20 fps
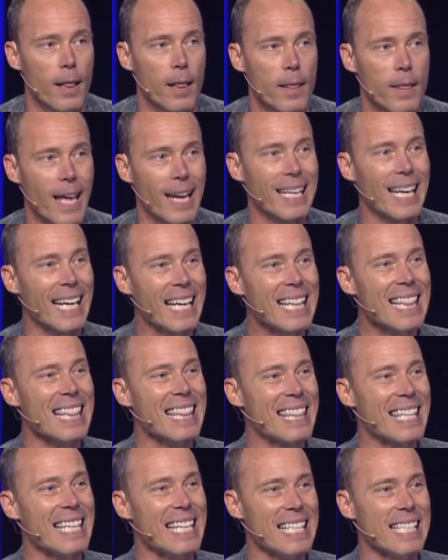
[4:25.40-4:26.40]
That
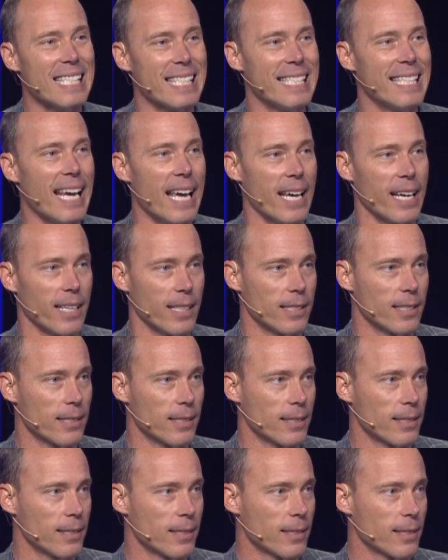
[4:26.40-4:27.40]
in these
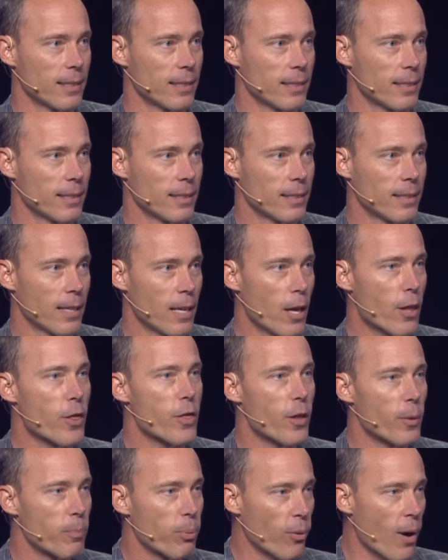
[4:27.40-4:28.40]
days,
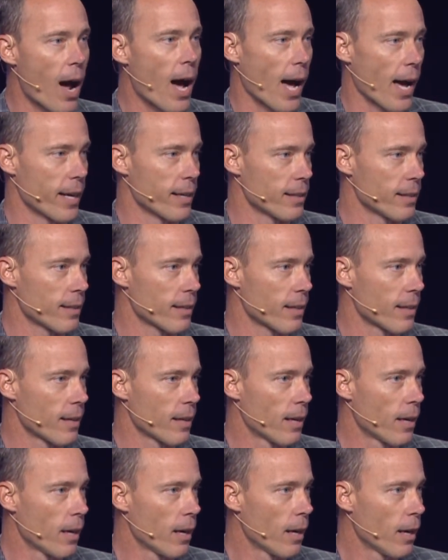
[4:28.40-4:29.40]
the bride,
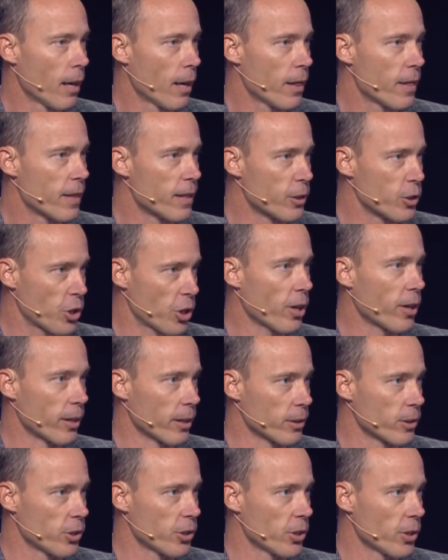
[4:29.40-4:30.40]
the
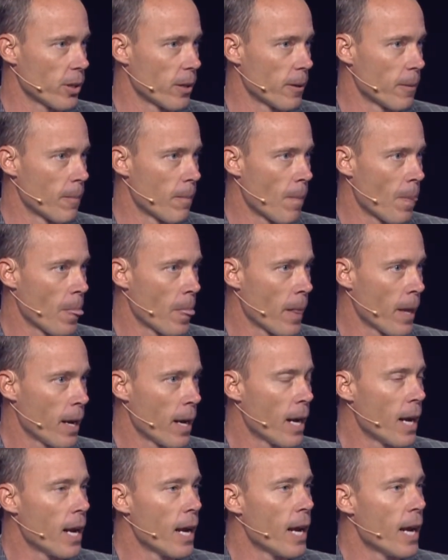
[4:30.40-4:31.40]
church,
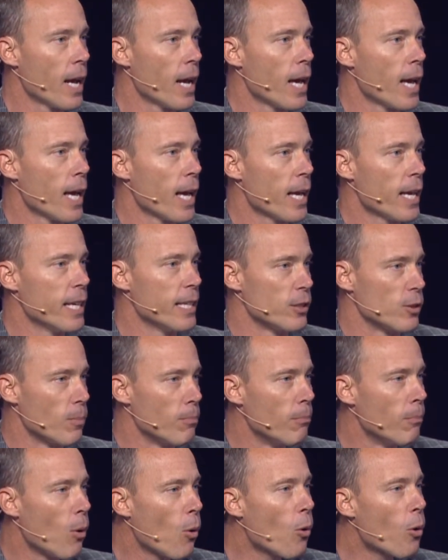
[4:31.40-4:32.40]
is
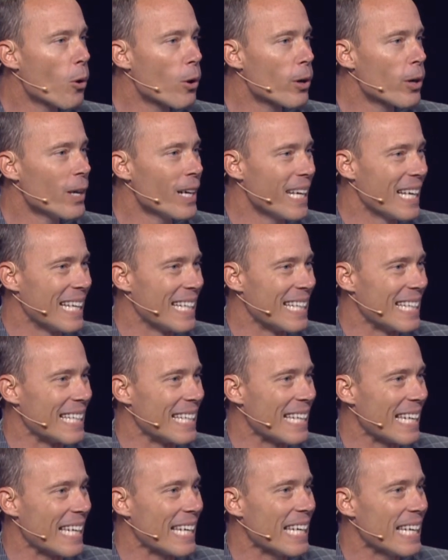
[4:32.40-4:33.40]
more in
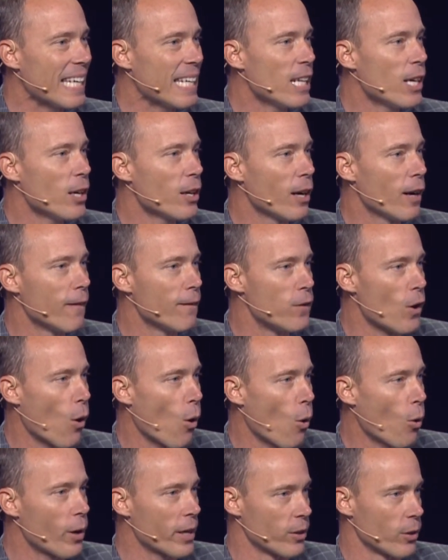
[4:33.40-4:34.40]
need of
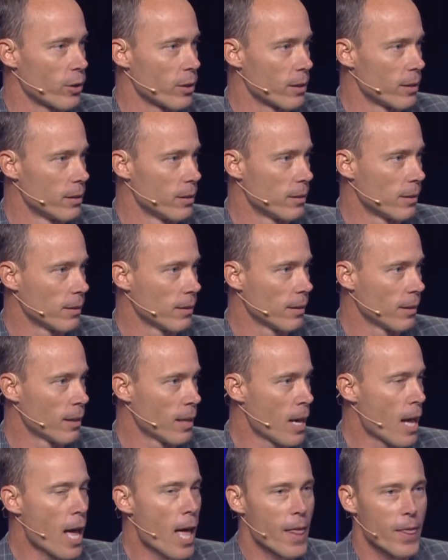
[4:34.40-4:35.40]
oil
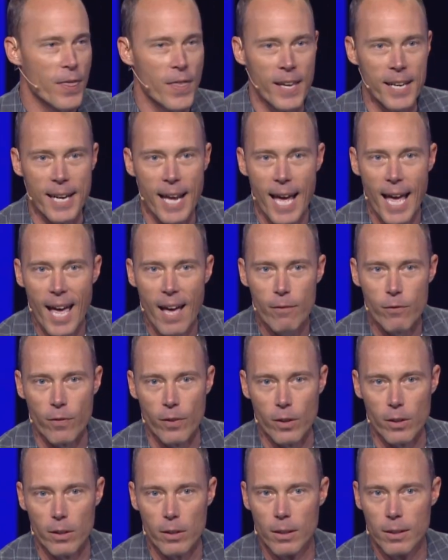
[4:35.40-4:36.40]
than
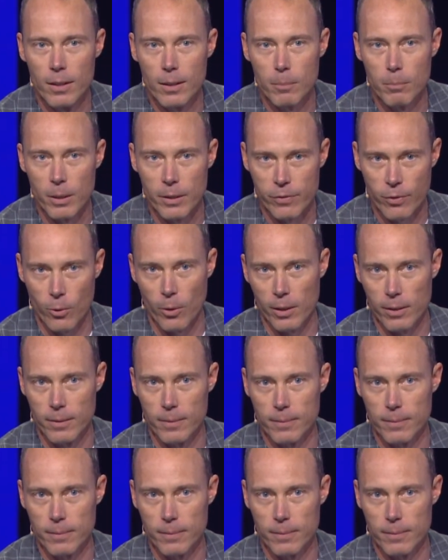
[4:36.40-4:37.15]
ever before.